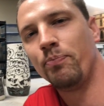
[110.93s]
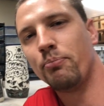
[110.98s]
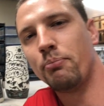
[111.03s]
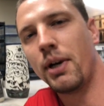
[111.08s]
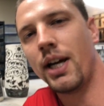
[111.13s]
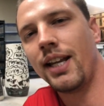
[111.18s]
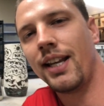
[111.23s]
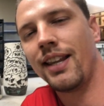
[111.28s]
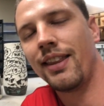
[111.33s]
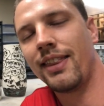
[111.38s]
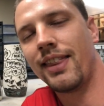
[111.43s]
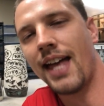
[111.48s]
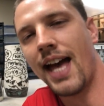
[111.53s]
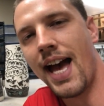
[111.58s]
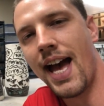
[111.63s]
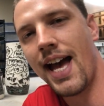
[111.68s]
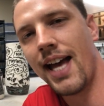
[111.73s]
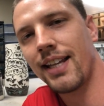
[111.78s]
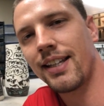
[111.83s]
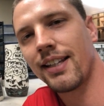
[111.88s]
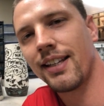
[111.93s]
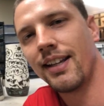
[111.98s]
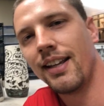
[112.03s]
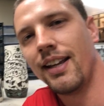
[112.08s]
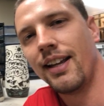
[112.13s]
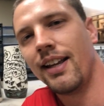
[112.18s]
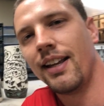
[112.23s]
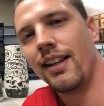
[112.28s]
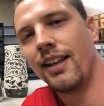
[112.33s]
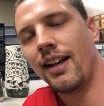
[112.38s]
But
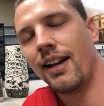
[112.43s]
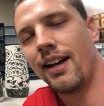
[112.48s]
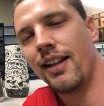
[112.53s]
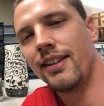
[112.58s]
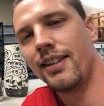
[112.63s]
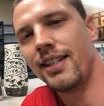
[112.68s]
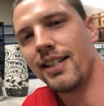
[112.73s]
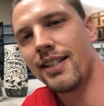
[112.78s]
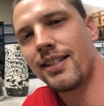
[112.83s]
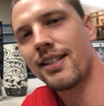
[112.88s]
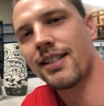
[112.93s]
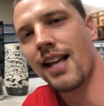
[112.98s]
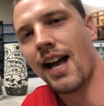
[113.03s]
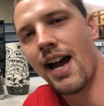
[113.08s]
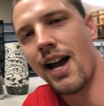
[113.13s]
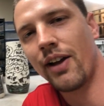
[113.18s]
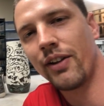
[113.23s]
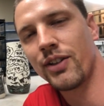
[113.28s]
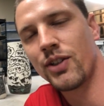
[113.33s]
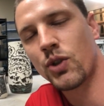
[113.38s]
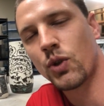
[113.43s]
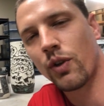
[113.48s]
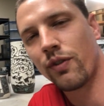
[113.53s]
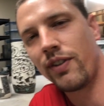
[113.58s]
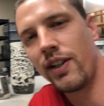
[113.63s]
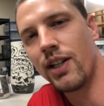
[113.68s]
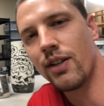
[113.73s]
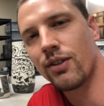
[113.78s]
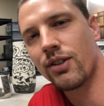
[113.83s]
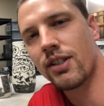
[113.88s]
this style, this
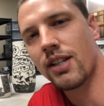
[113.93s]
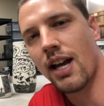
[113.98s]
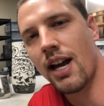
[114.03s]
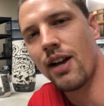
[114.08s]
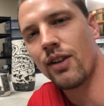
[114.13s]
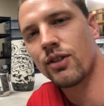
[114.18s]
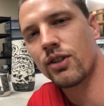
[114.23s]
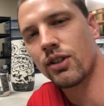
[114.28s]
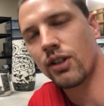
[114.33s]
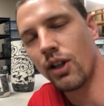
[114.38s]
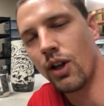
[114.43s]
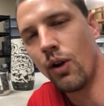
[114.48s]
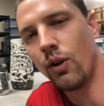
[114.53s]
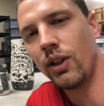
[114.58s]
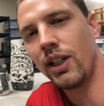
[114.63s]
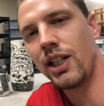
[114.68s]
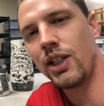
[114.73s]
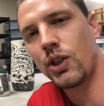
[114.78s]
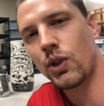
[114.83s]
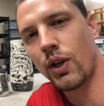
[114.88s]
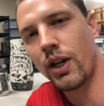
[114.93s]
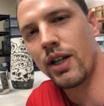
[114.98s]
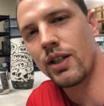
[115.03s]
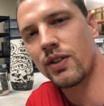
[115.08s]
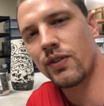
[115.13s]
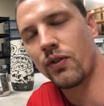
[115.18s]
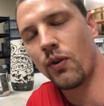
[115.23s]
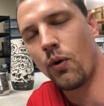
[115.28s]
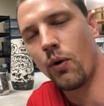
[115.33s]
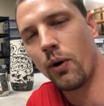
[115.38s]
Sgraffito style, slowly
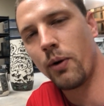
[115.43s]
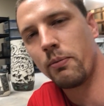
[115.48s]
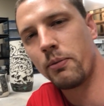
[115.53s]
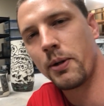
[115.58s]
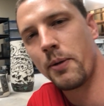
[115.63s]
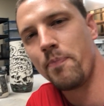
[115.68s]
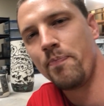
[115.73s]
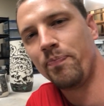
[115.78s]
transformed.